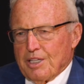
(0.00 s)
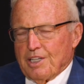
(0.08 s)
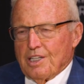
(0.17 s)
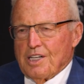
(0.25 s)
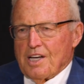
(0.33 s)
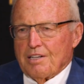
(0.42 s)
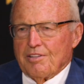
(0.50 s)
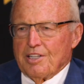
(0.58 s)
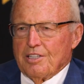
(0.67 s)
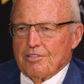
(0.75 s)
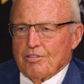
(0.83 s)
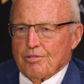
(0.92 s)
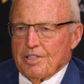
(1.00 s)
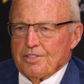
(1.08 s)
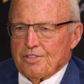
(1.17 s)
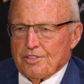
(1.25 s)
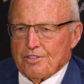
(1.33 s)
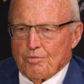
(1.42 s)
cut out of the
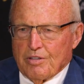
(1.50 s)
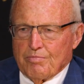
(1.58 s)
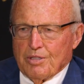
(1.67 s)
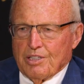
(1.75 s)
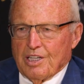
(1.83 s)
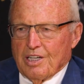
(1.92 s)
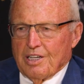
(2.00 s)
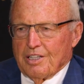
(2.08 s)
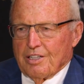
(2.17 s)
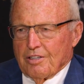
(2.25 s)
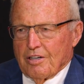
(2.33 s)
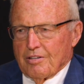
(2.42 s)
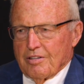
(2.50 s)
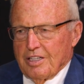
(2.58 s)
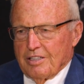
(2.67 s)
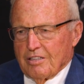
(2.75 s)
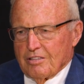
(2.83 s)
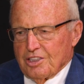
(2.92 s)
increases we've been getting in
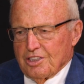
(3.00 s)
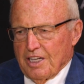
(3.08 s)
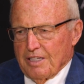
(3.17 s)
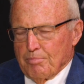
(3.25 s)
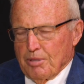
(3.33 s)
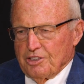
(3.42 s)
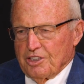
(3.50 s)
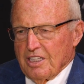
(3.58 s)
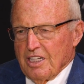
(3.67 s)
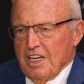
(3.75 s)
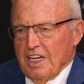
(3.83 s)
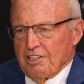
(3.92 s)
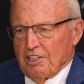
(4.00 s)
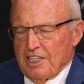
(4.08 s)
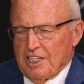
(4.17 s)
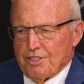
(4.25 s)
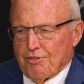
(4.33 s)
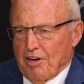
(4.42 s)
our state budget. In the
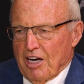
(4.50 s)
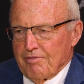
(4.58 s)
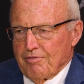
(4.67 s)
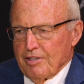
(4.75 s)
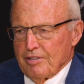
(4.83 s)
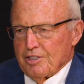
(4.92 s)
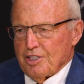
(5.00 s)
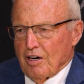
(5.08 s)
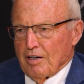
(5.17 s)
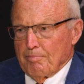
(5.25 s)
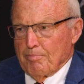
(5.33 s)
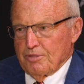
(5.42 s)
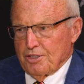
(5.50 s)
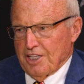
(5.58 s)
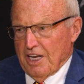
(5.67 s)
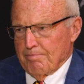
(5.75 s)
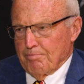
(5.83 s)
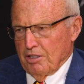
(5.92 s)
last 5 years, our
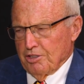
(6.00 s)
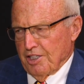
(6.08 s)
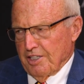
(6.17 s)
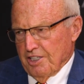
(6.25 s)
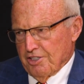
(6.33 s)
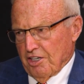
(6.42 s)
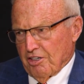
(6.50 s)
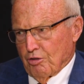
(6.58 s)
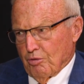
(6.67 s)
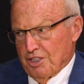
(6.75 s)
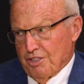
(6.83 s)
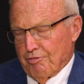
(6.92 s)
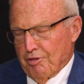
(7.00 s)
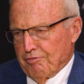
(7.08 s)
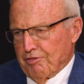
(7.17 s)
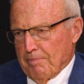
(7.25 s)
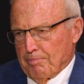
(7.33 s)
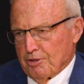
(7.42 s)
state budget has increased
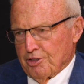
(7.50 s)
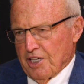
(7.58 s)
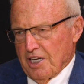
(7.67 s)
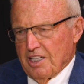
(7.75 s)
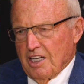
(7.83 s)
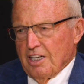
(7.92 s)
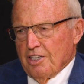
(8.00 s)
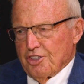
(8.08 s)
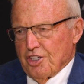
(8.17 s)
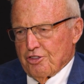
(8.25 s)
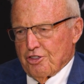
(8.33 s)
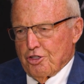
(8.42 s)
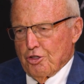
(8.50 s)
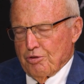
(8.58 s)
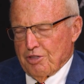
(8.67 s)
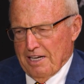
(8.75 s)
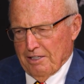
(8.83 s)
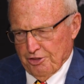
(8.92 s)
50%. Since
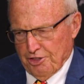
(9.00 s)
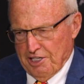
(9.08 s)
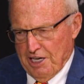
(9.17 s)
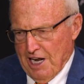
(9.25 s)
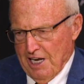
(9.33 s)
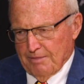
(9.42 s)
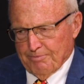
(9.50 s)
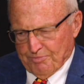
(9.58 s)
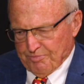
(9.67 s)
2008,